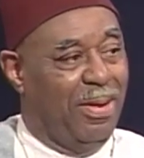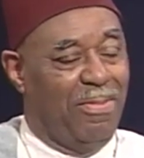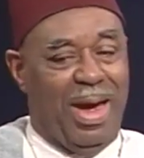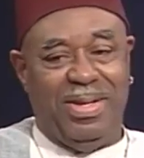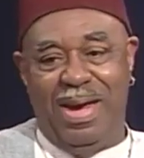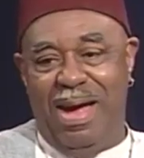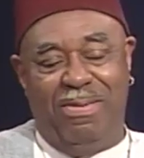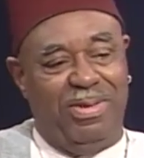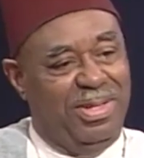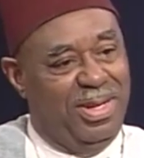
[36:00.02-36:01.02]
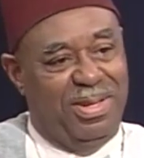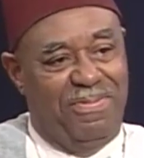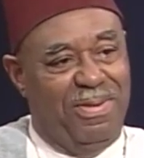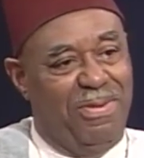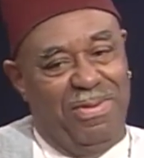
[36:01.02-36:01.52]
Right now, we're just a
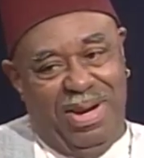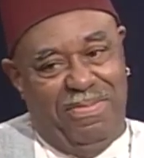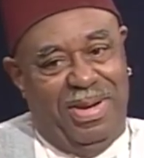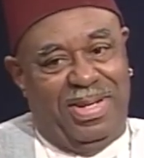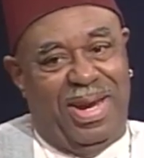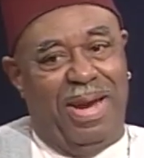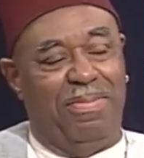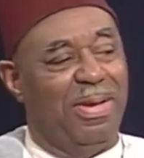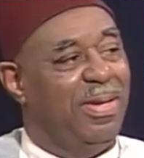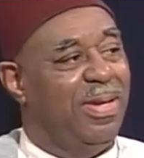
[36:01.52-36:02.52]
few, we admit that, but